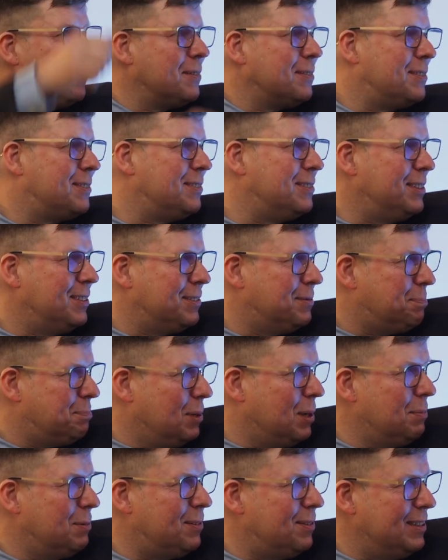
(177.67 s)
so you
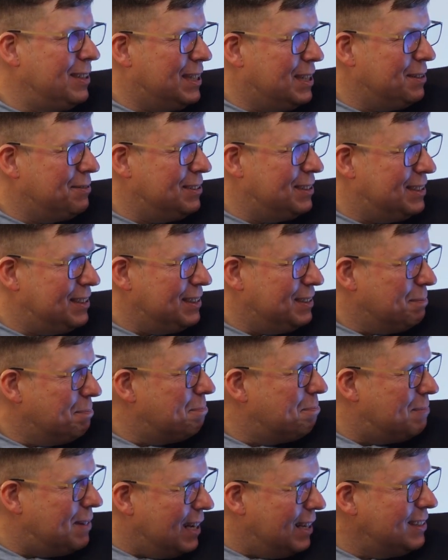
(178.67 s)
purposely give it a
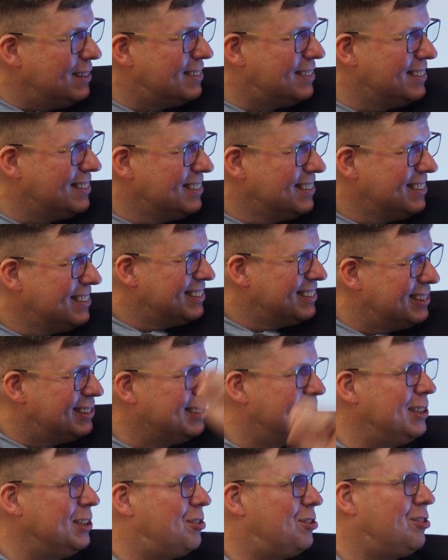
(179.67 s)
place to
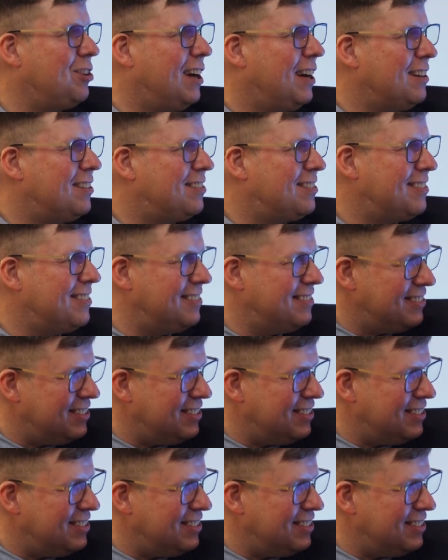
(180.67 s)
discharge,